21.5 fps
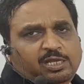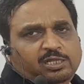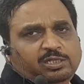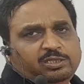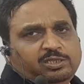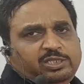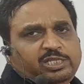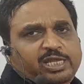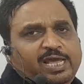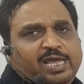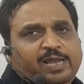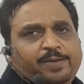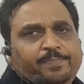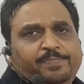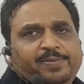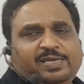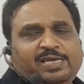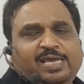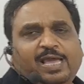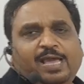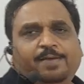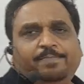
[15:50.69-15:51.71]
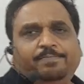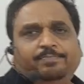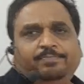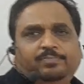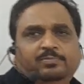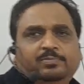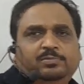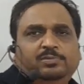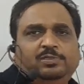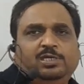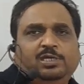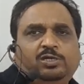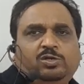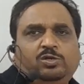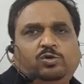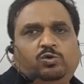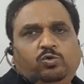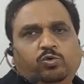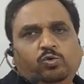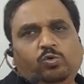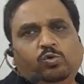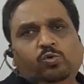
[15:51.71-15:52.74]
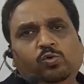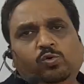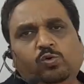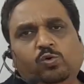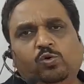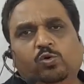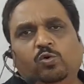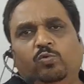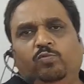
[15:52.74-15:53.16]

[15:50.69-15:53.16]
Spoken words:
there became the two